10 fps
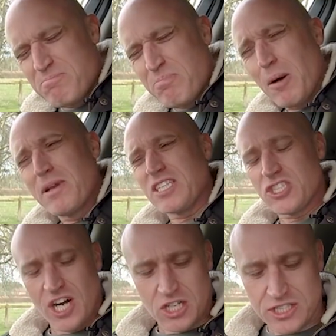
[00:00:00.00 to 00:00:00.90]
public
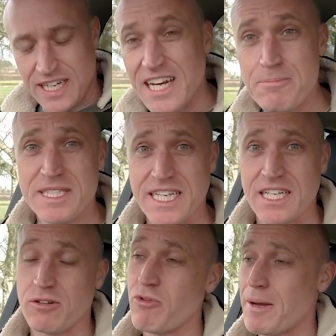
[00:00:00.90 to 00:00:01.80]
charging, and in
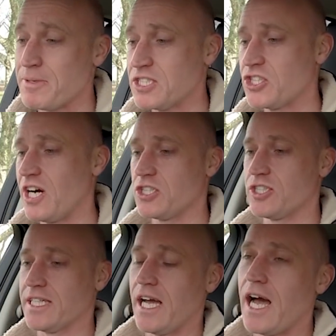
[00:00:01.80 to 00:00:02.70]
particular rapid
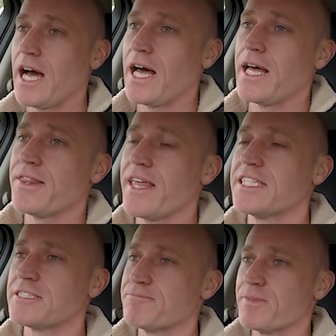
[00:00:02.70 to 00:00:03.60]
charging.
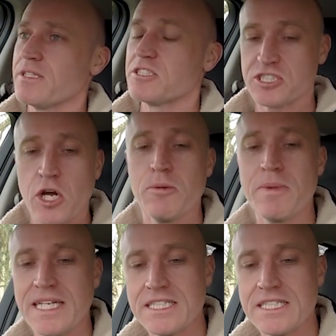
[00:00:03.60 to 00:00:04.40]
There's so many